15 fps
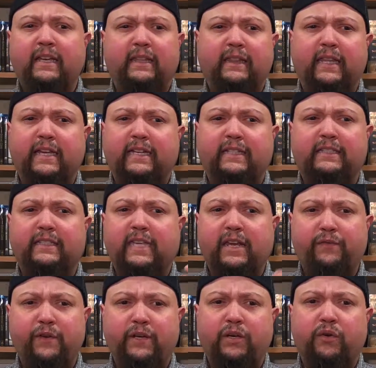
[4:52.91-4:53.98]
like
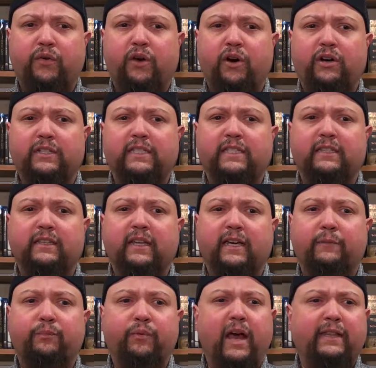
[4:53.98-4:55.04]
David Cross,
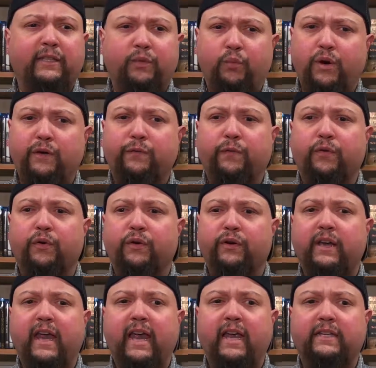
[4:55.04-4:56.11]
like Bradley
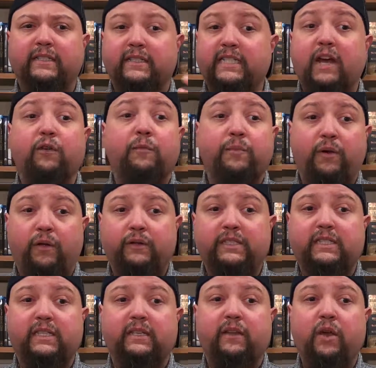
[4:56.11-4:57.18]
Whitford, and Sarah
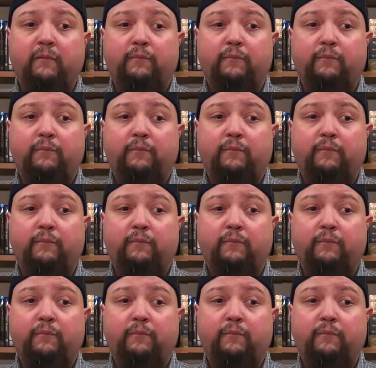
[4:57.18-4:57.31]
Paulson.